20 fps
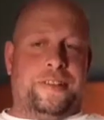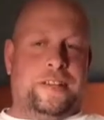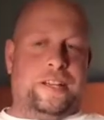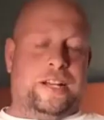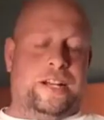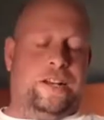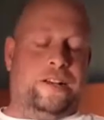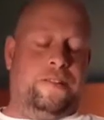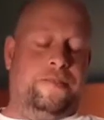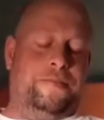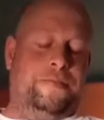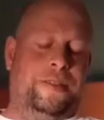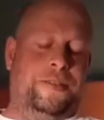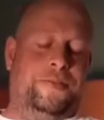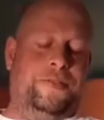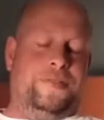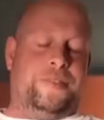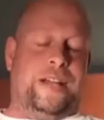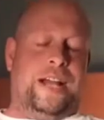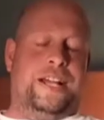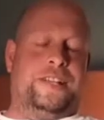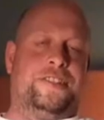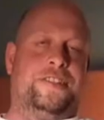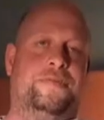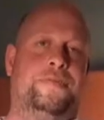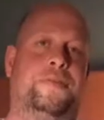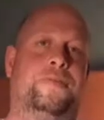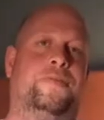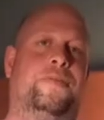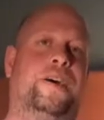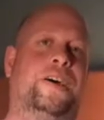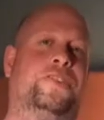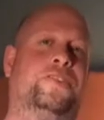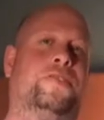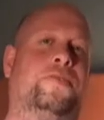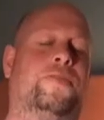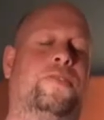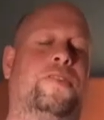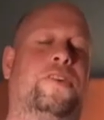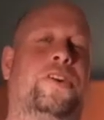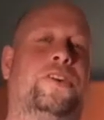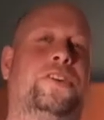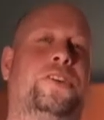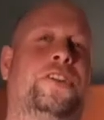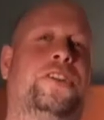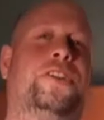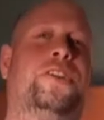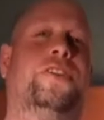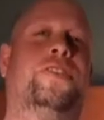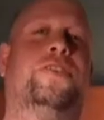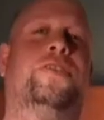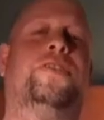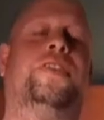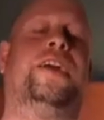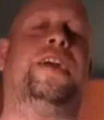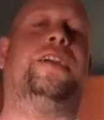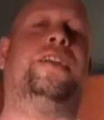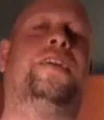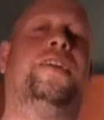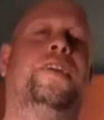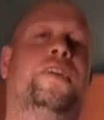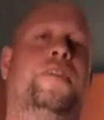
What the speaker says: If you guys have been watching Raw, you know that